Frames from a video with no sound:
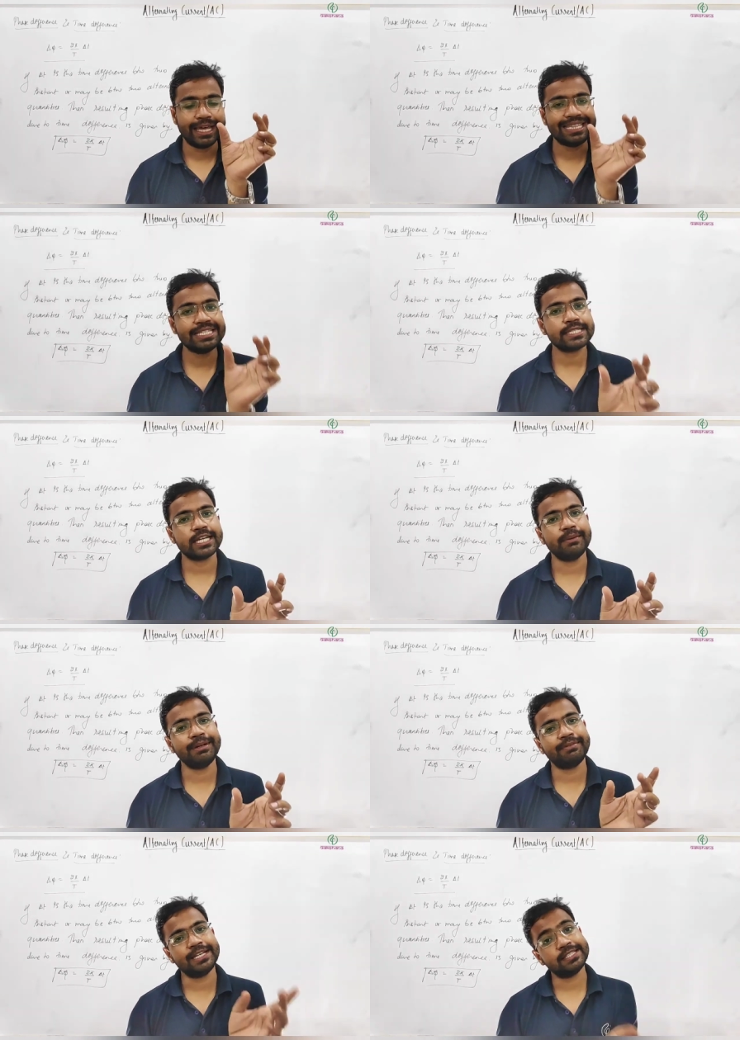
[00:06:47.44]
This time
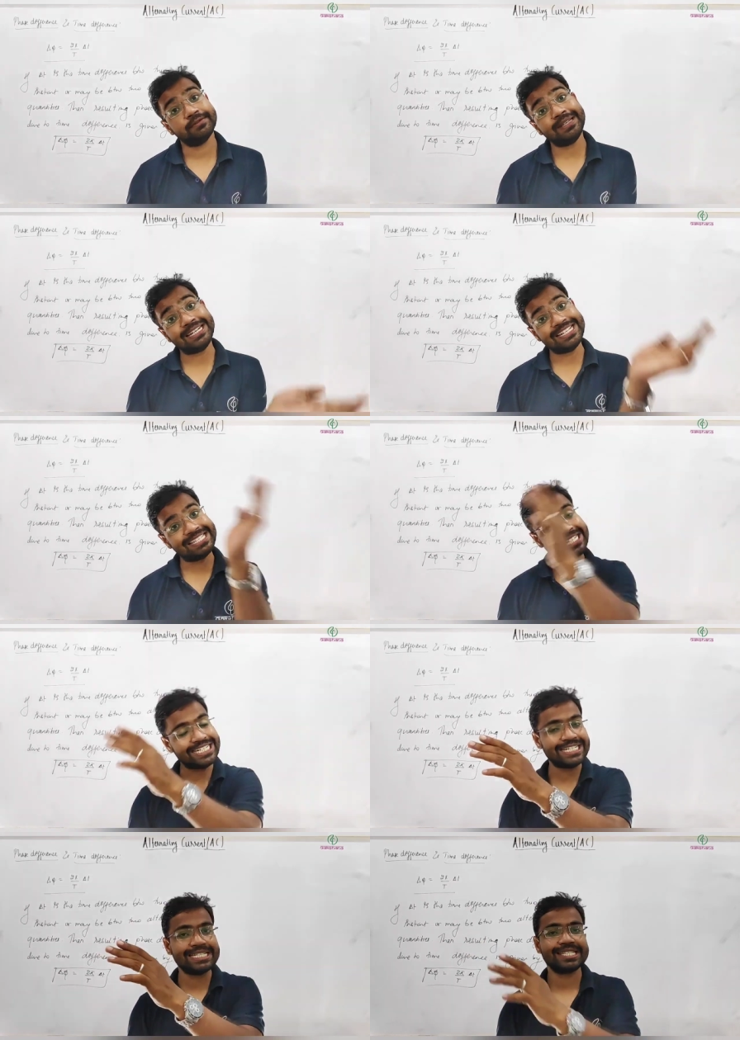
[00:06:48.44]
difference will result
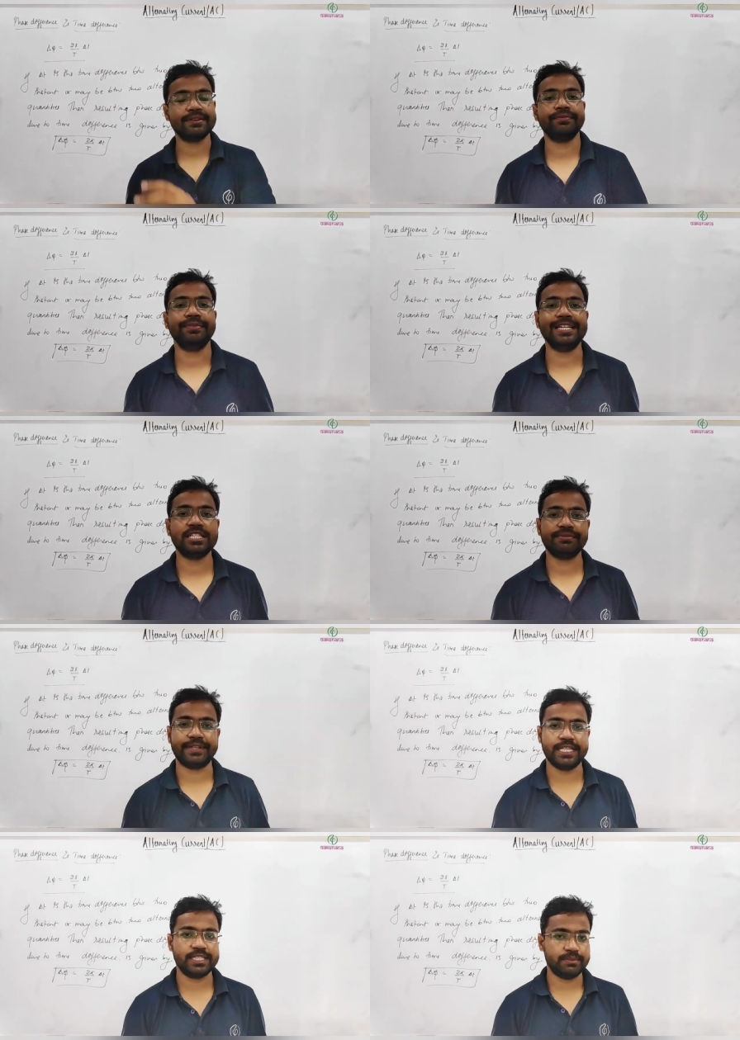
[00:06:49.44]
in some phase
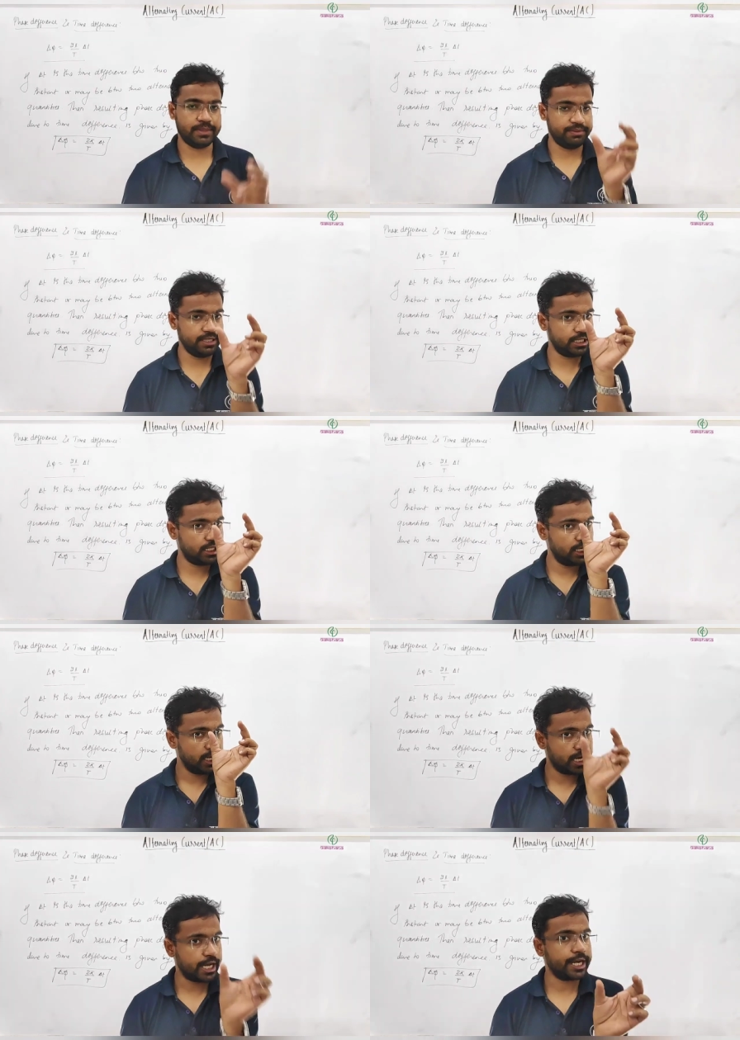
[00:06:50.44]
difference between
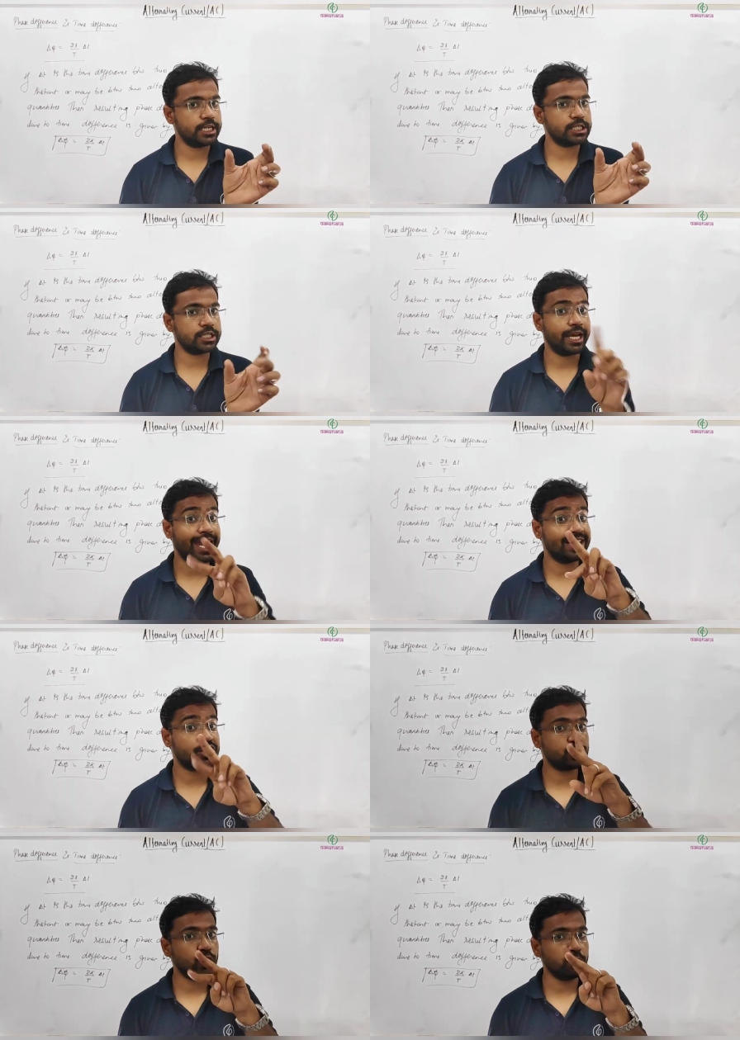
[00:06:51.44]
current
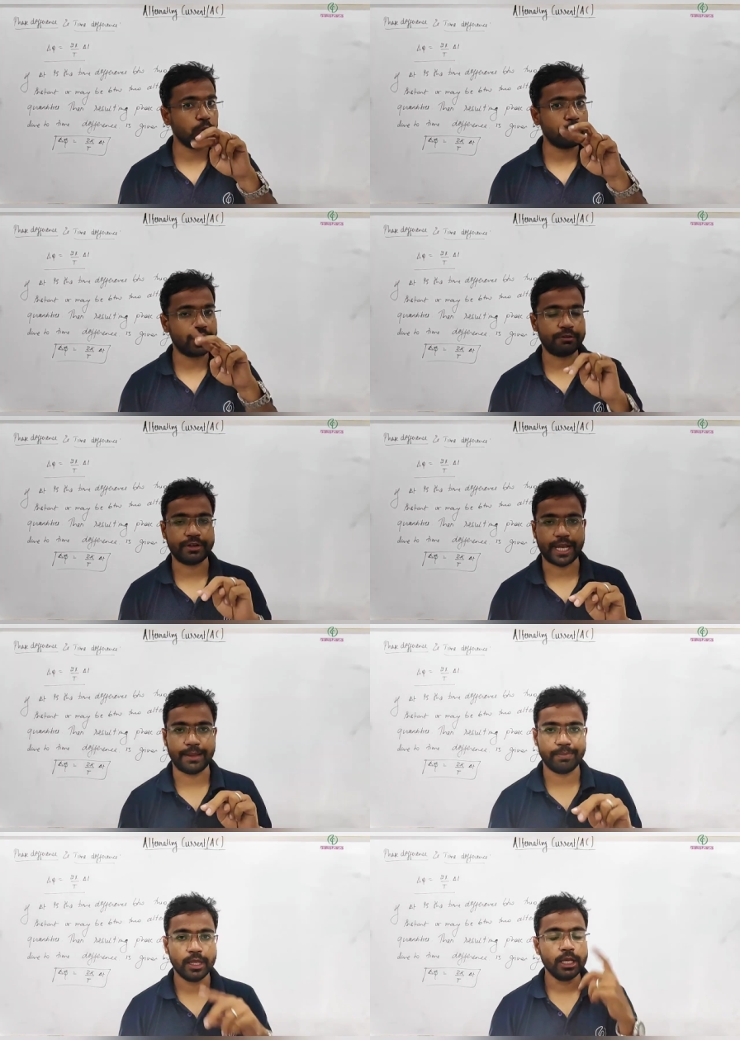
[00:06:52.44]
at two moment of time.